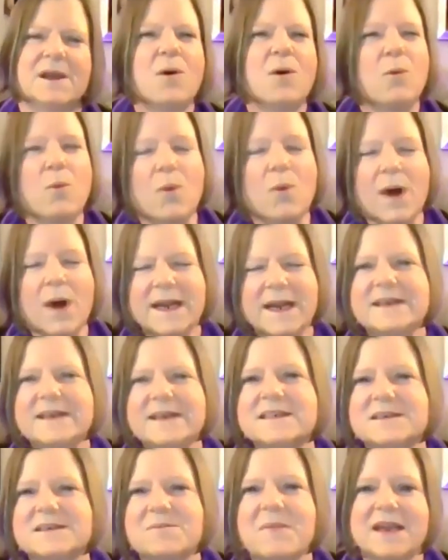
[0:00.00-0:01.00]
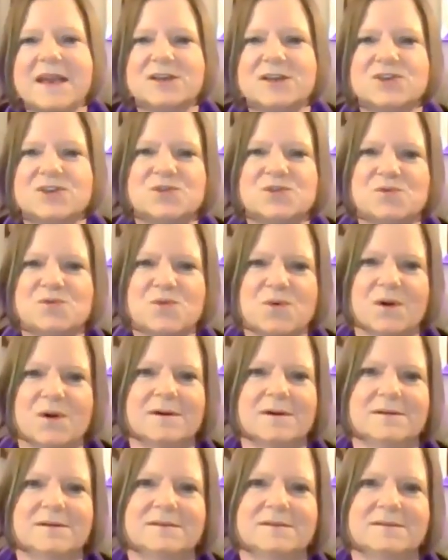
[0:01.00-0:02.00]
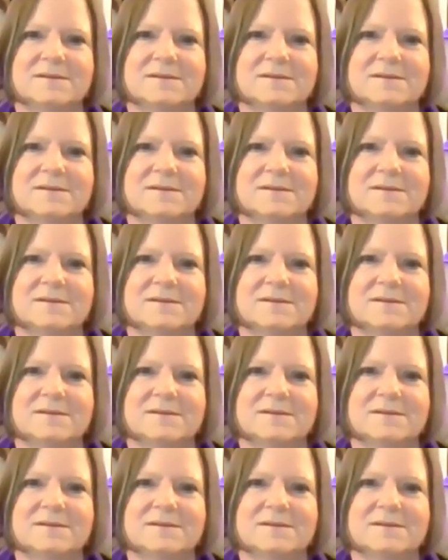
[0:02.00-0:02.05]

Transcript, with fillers: Wanting to make sure